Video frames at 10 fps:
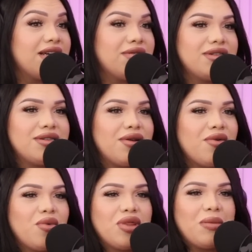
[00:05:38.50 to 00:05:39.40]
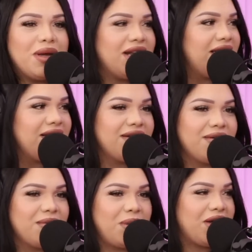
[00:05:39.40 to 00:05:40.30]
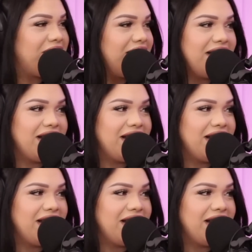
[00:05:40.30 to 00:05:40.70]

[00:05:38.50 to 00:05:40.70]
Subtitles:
It was the meaning. Period.